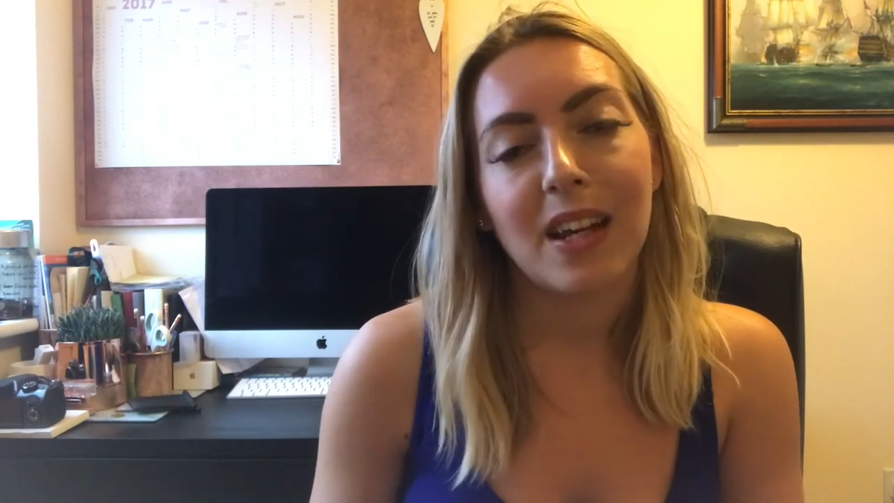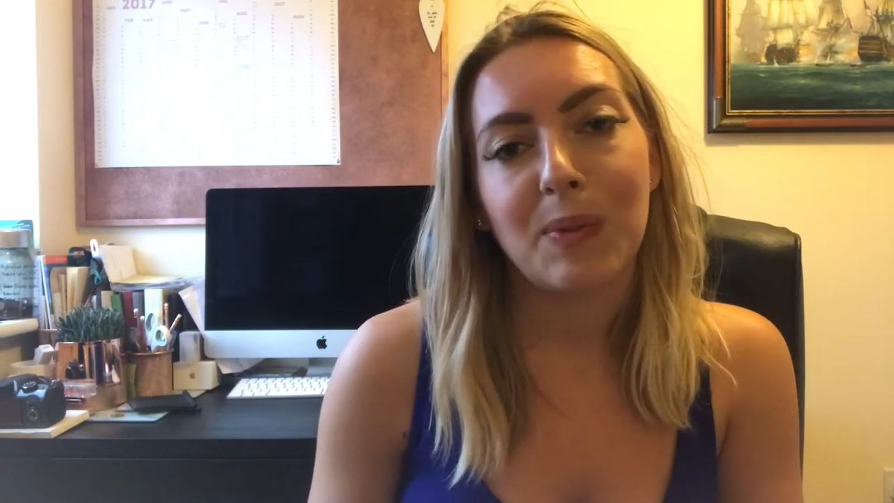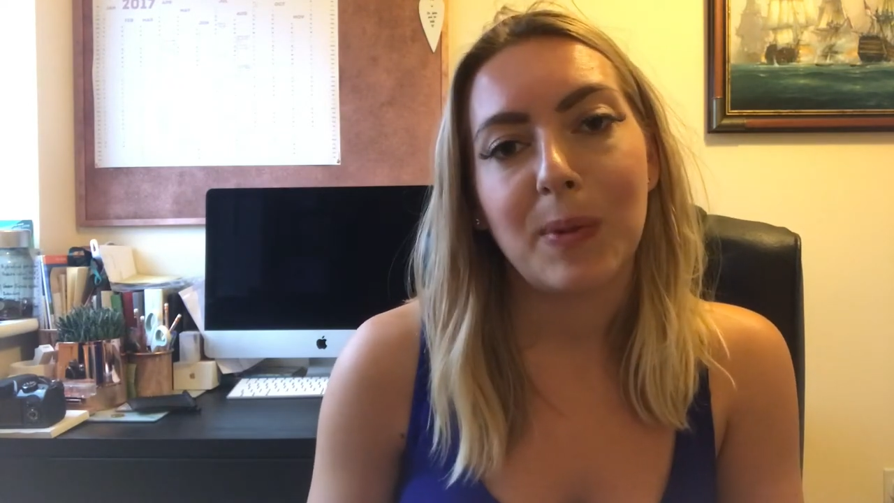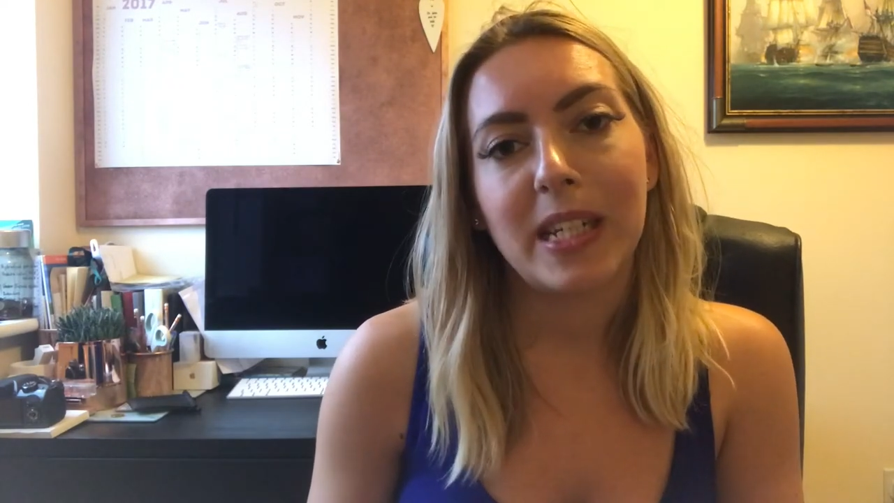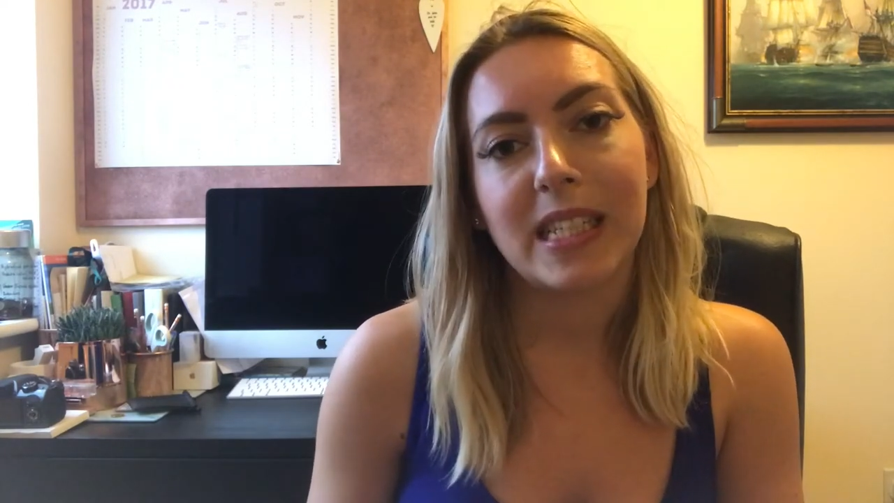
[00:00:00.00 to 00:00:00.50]

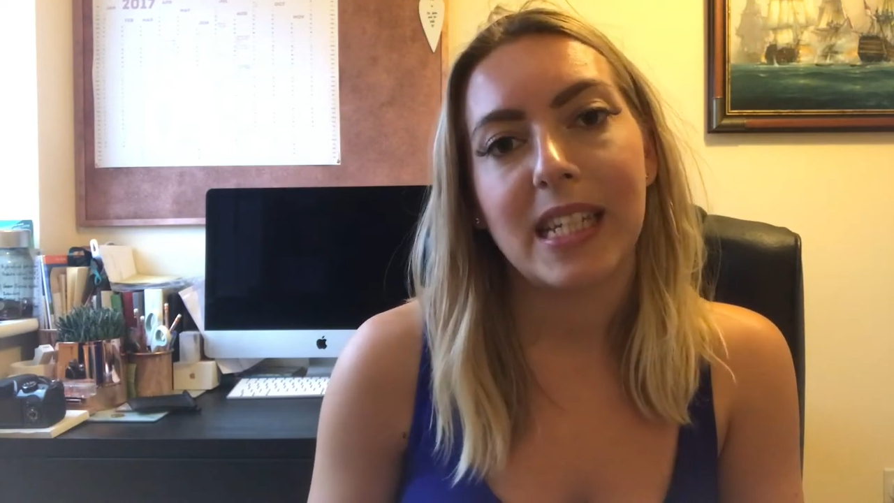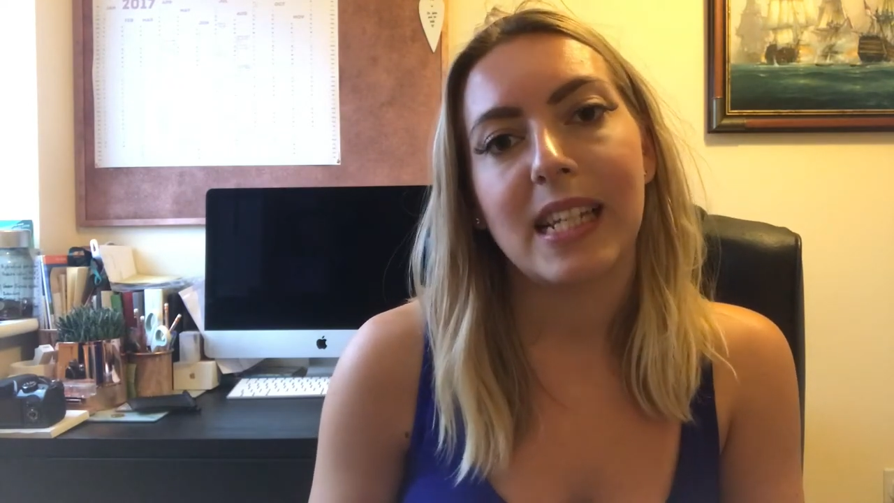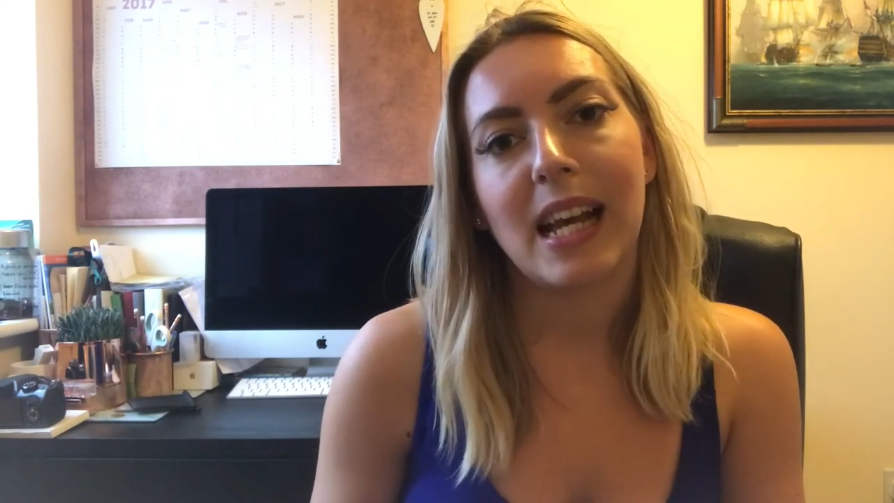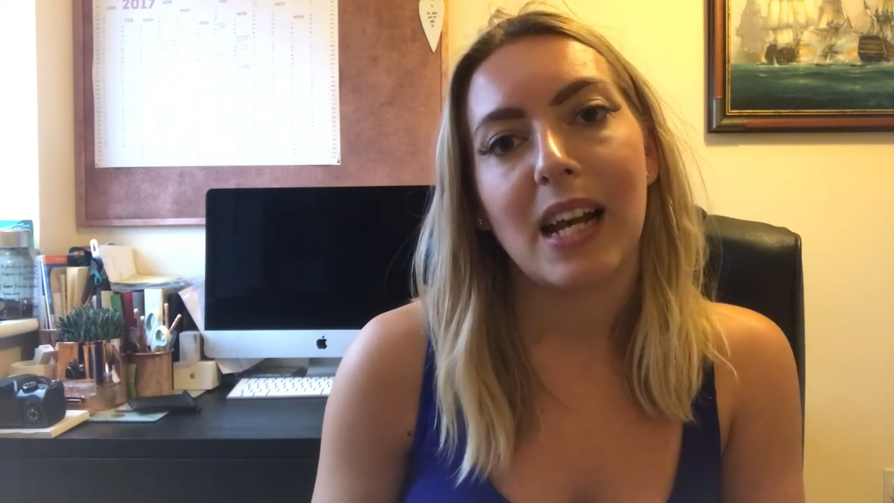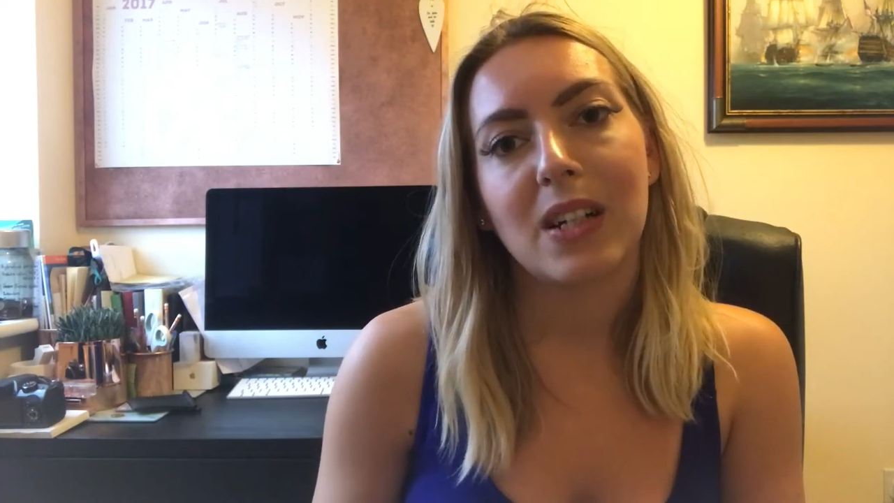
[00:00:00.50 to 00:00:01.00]
I've been a
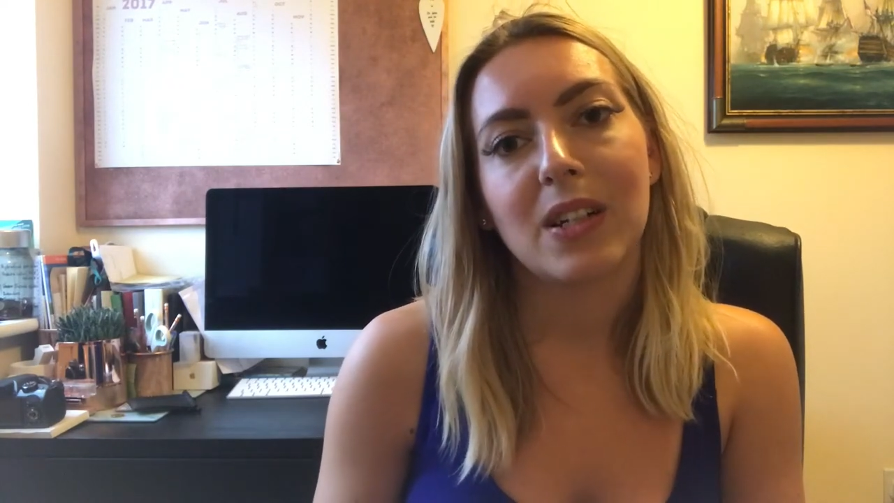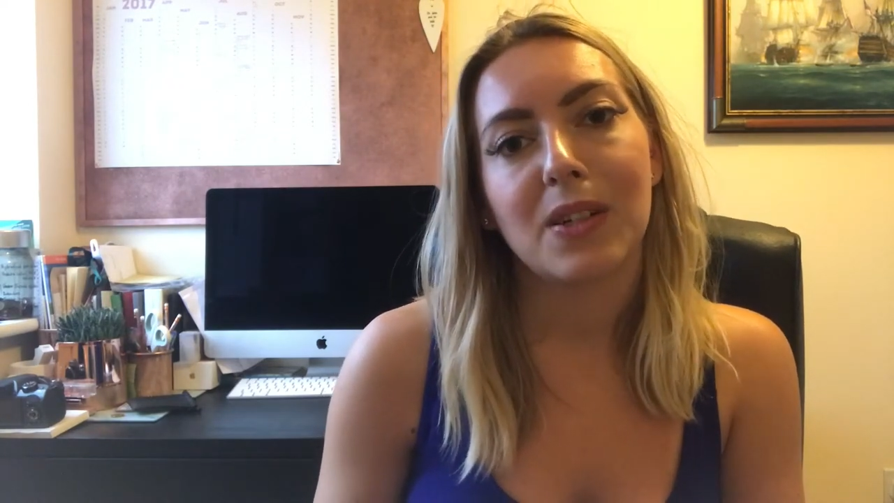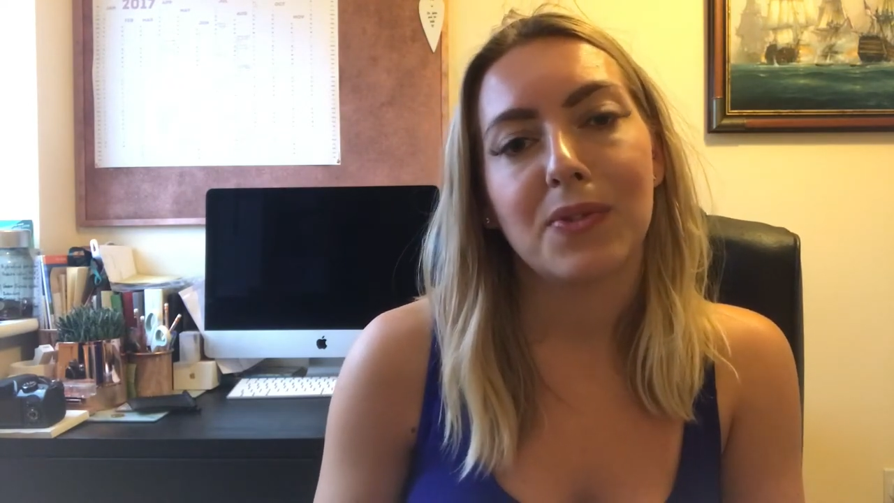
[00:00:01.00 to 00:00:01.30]
celiac